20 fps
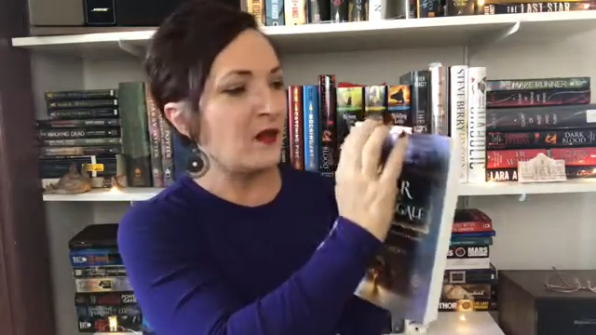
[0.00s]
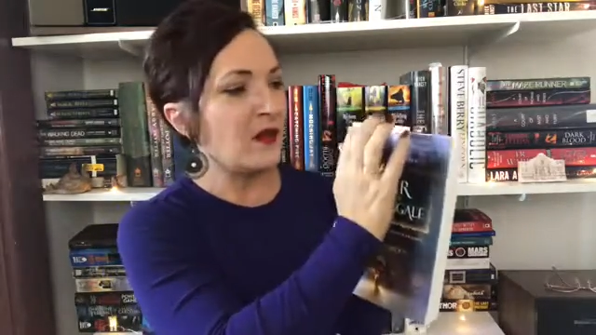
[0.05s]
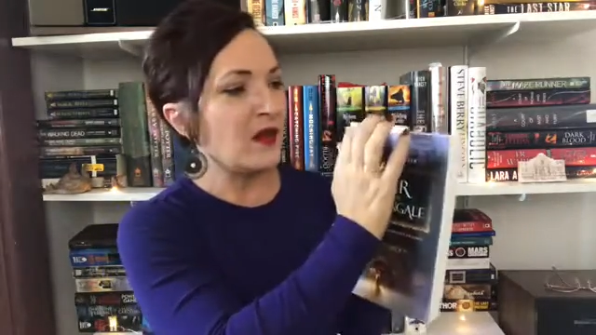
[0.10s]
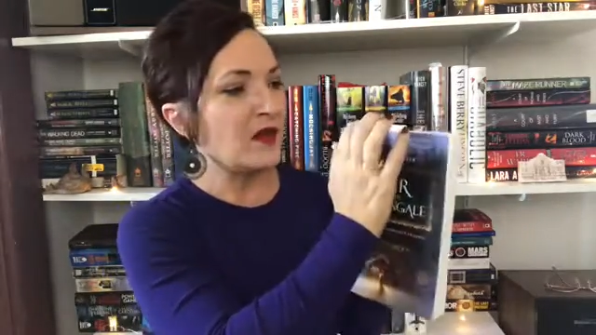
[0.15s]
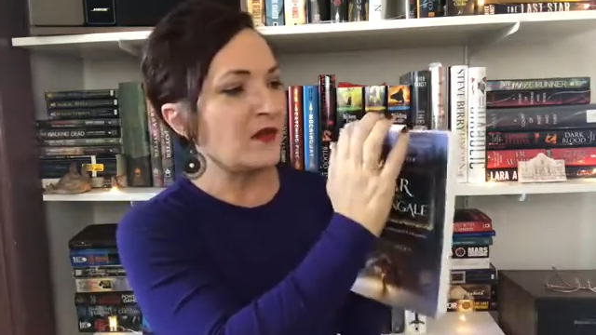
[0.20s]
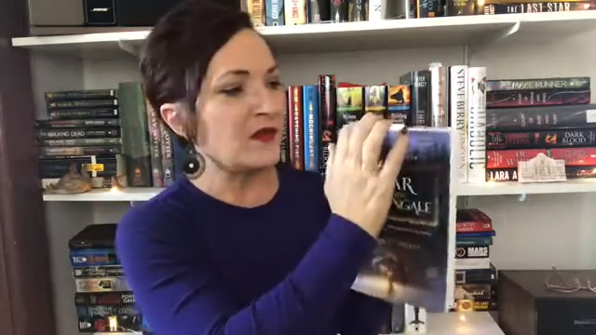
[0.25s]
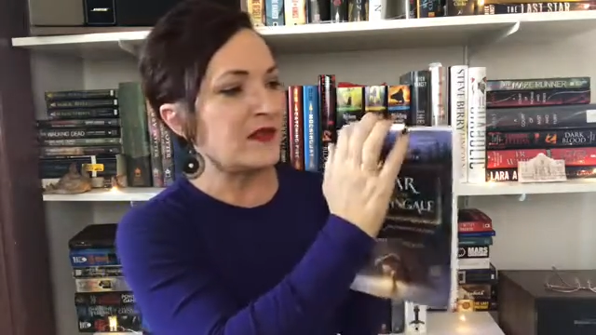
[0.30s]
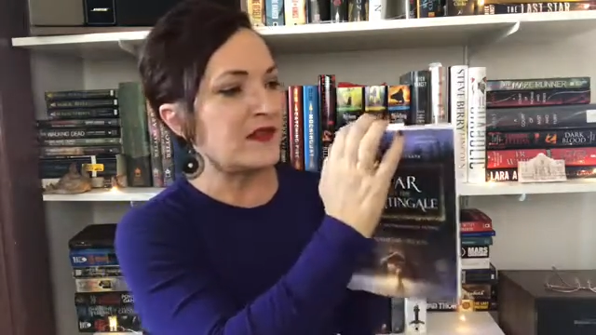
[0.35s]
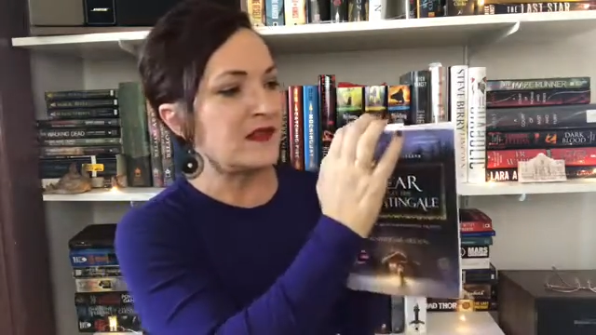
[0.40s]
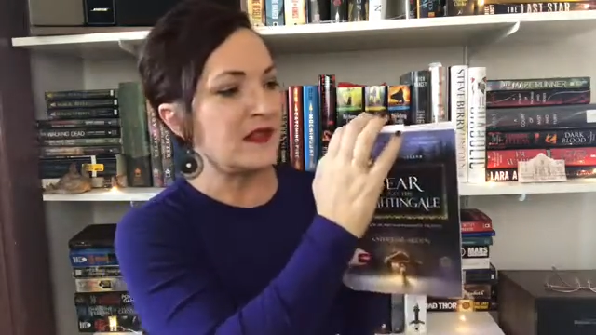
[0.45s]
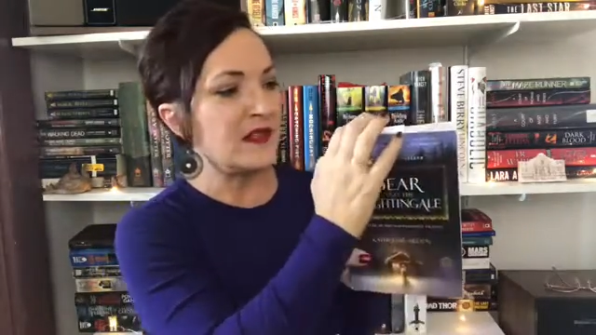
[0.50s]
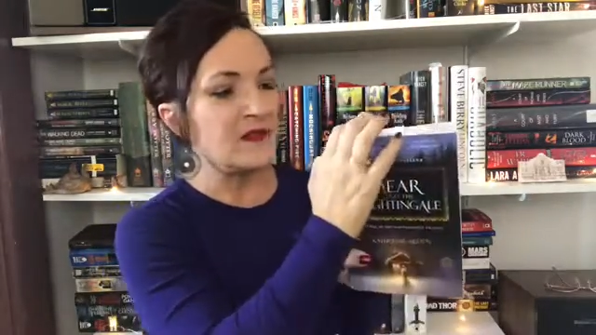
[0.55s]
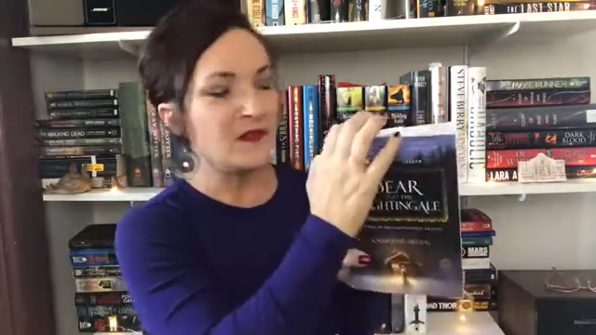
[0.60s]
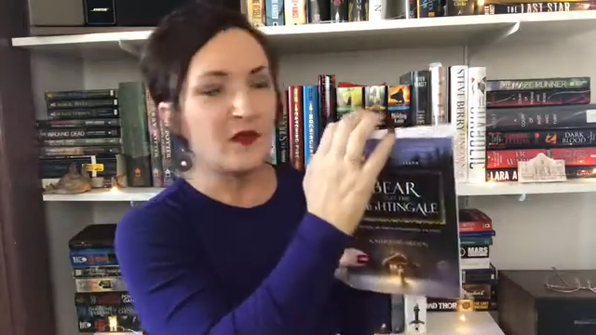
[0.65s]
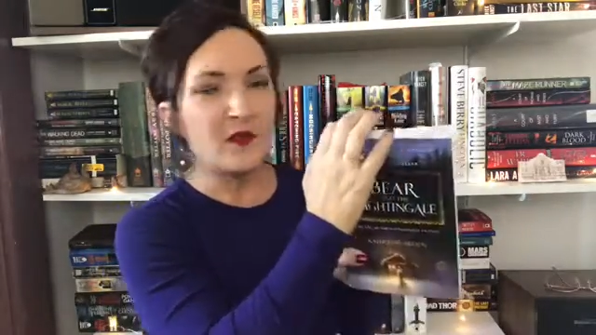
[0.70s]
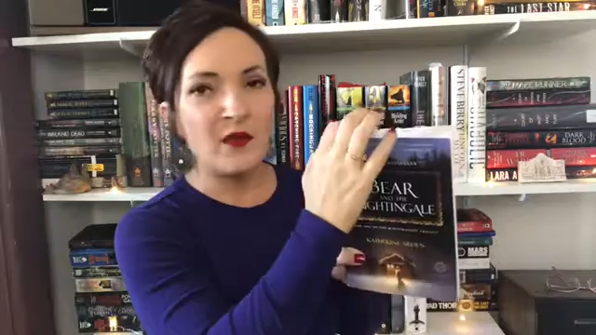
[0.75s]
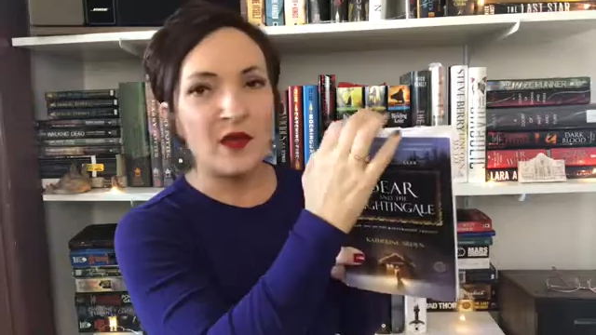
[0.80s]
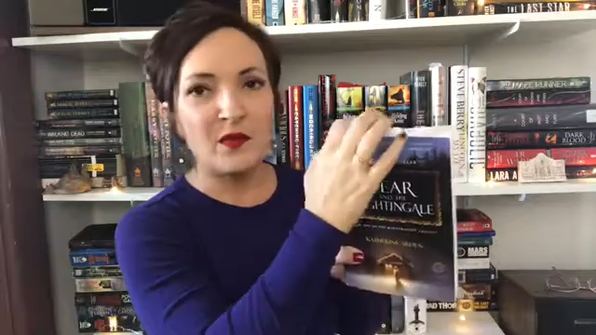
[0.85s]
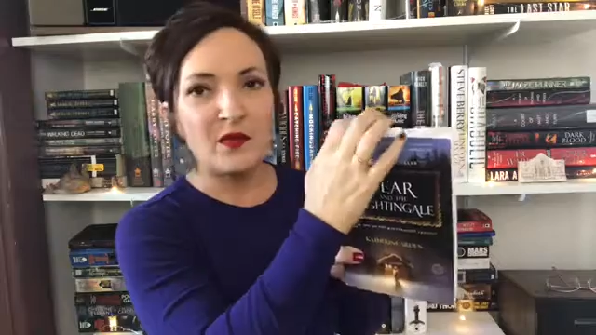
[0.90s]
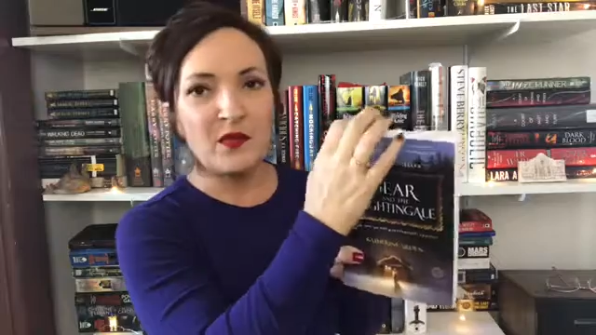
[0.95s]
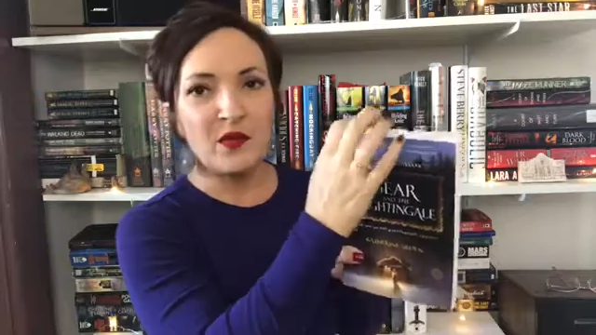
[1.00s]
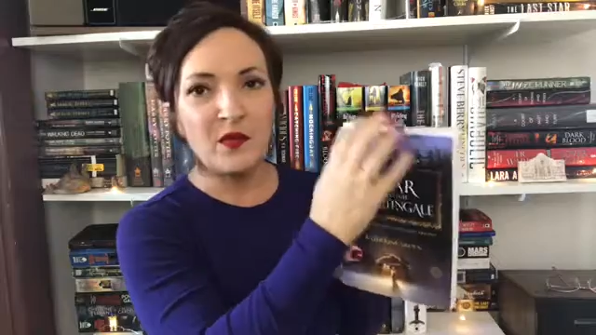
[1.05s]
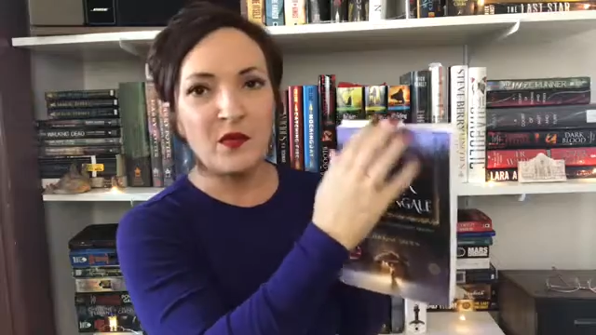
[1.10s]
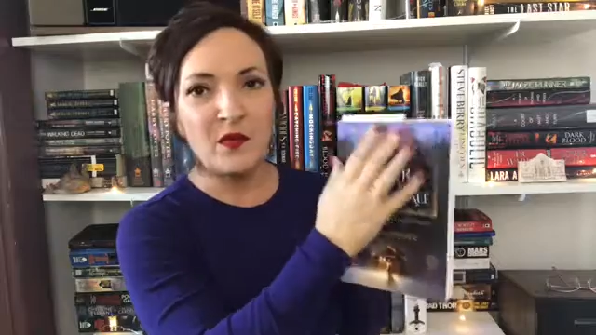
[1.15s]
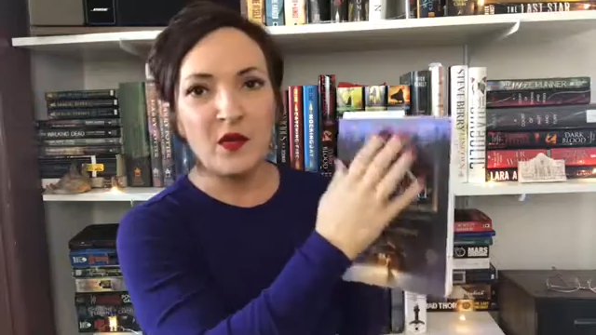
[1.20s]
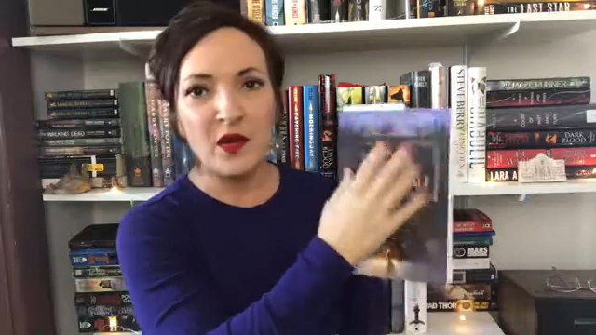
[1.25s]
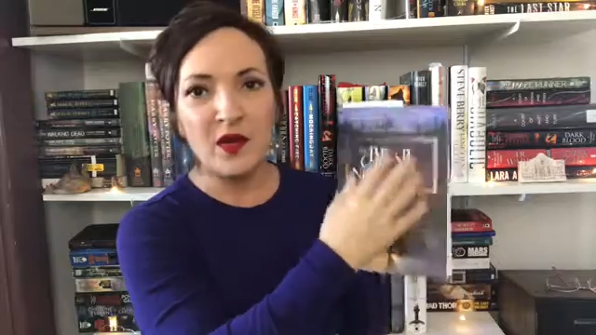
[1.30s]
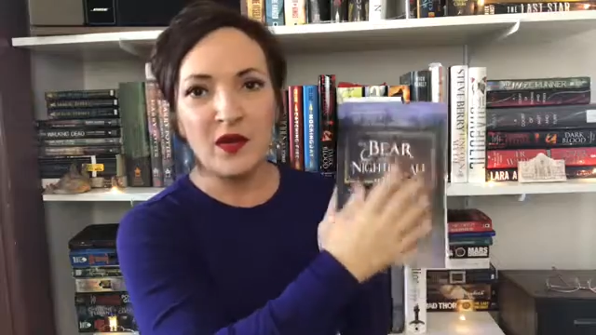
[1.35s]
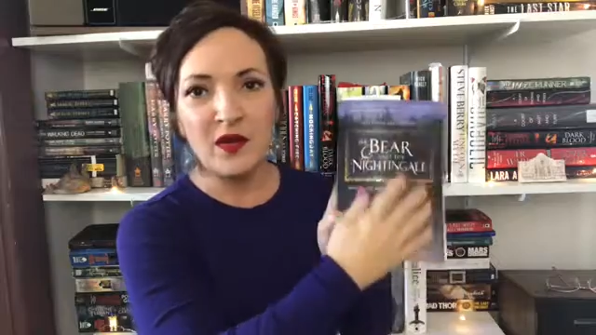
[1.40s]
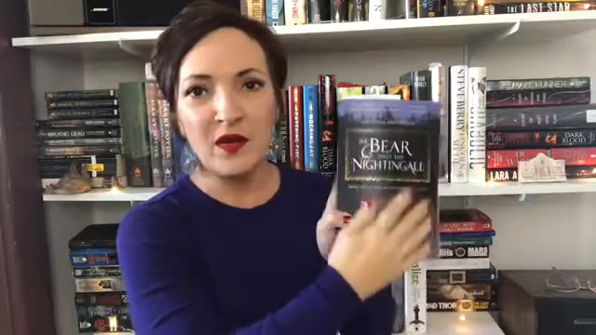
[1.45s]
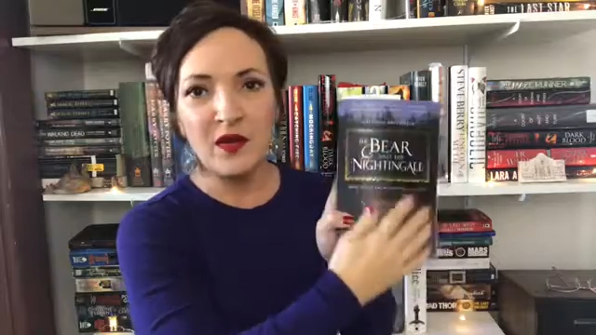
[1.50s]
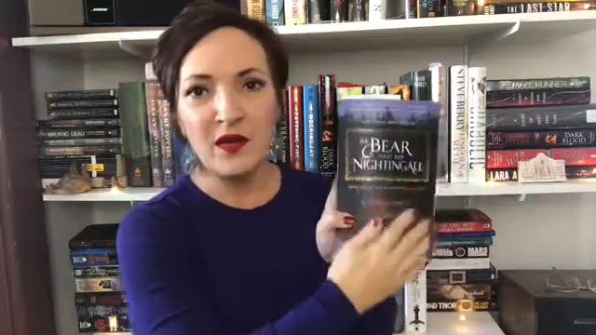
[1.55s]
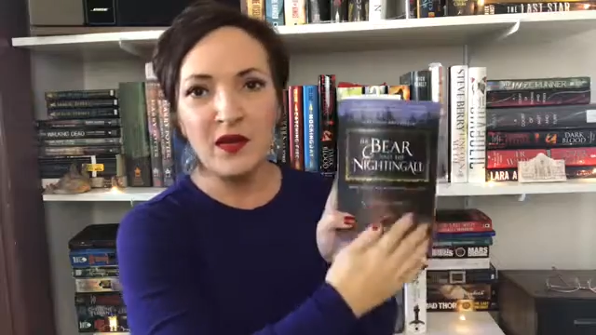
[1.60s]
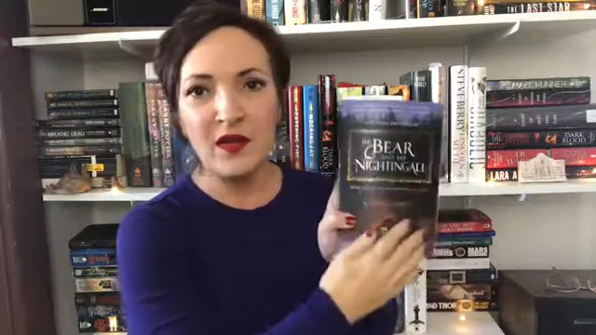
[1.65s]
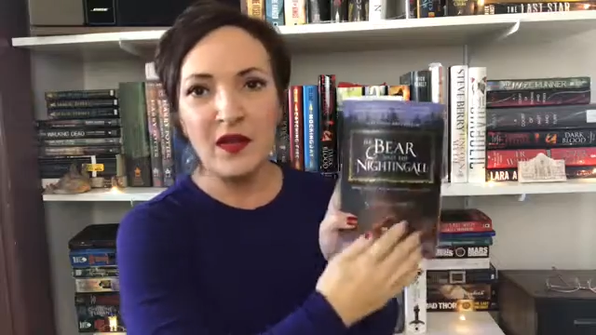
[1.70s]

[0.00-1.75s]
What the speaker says: receipt for my bookmark.